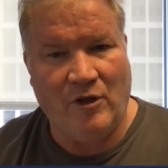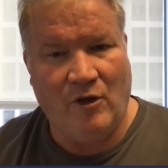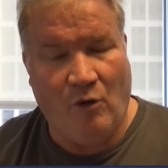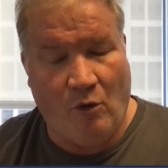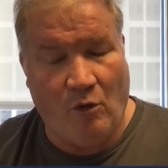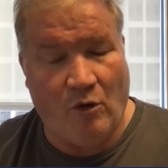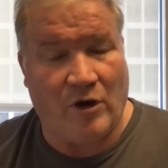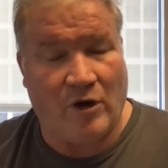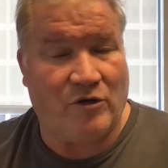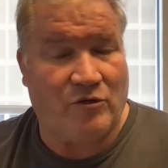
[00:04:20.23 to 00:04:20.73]

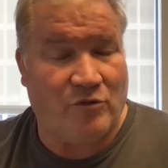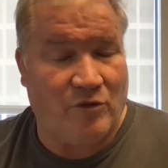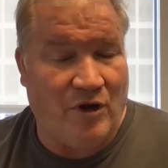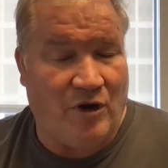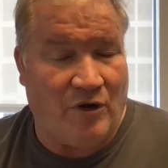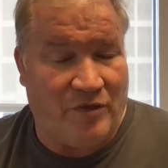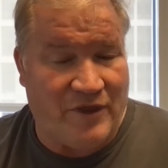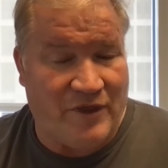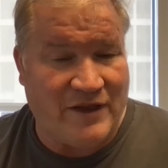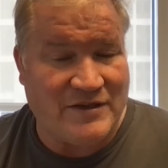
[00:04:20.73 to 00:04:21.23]
or
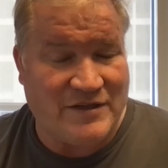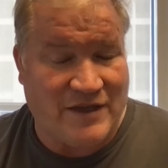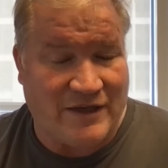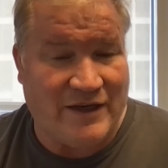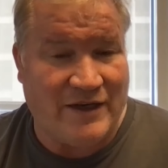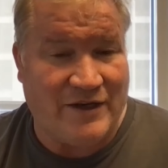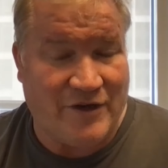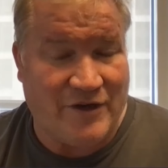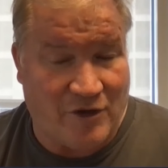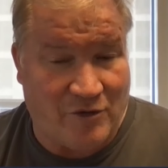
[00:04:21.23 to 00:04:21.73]
things they
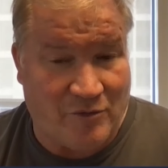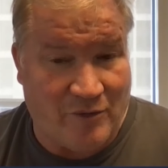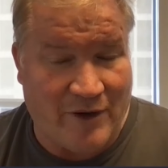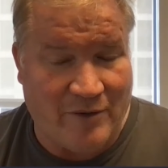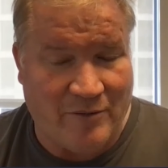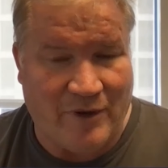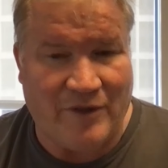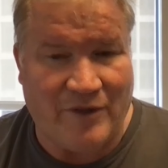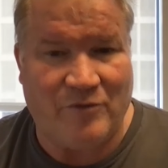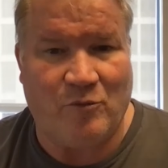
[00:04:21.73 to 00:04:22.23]
didn't agree with